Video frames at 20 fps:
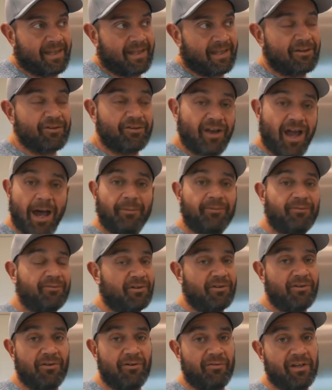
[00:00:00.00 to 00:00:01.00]
There's
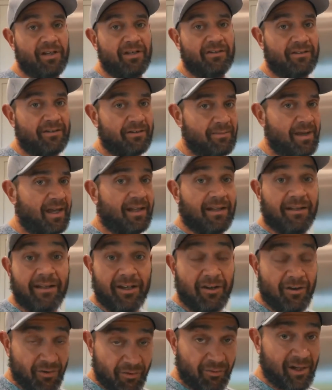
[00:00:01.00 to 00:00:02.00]
absolutely no reason to make it
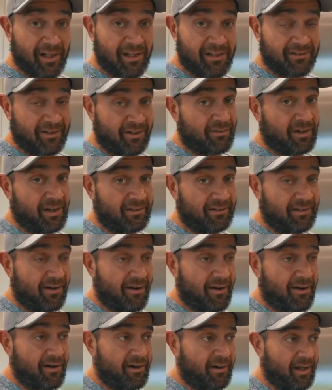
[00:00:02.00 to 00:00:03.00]
like crazy, crazy
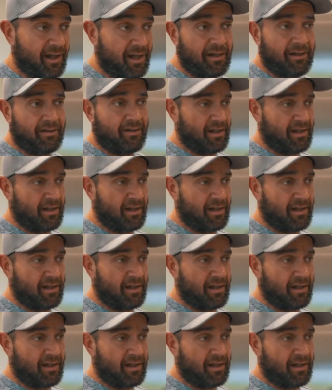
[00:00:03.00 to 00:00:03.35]
hard. And